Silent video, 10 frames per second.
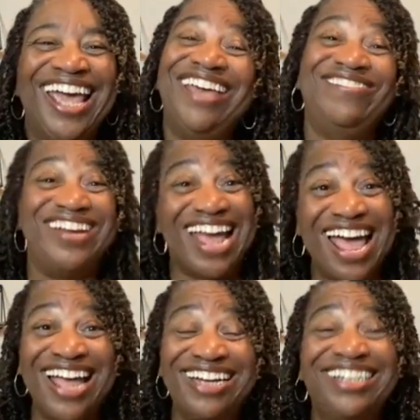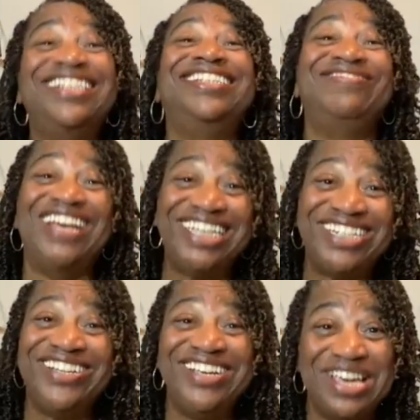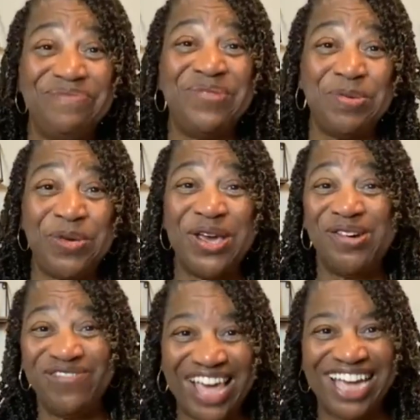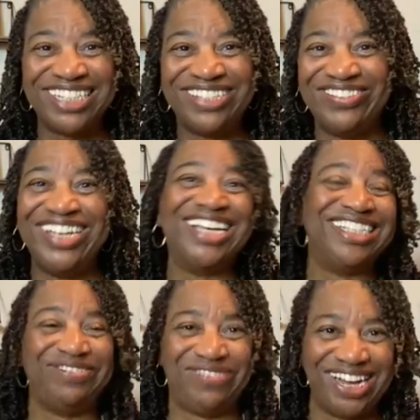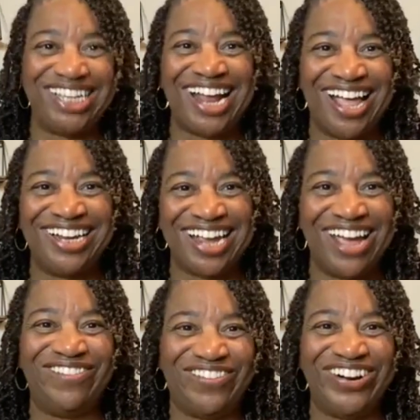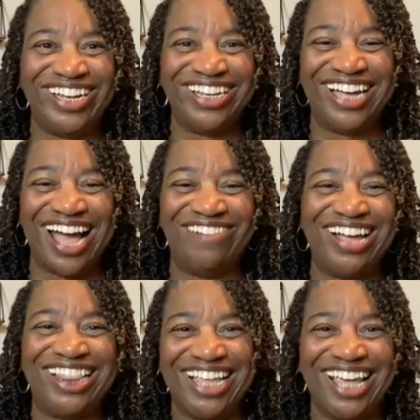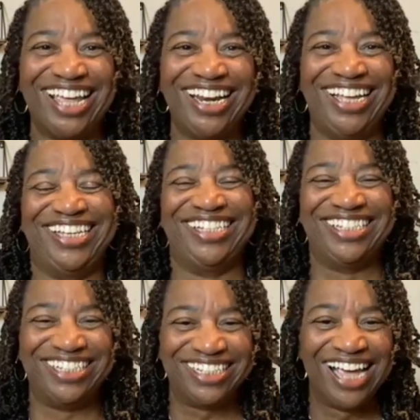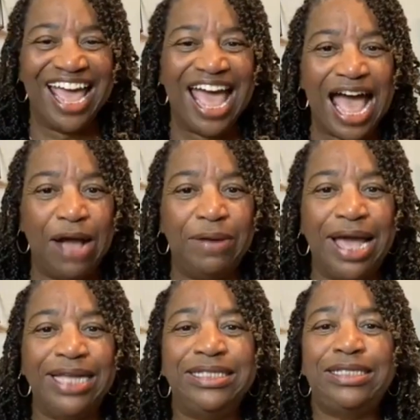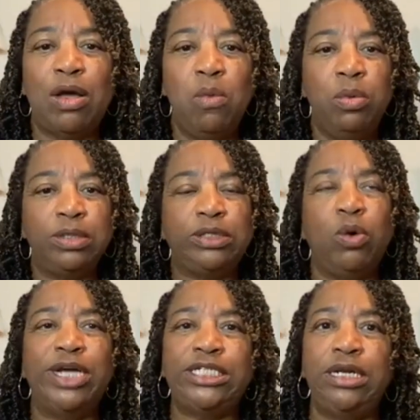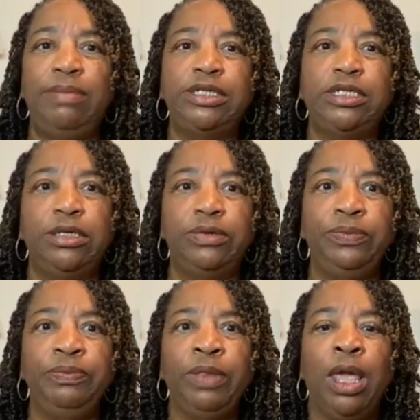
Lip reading: If not, make sure you get BPO Mastery because it breaks it all down for you. How about that? All right, so question number 2.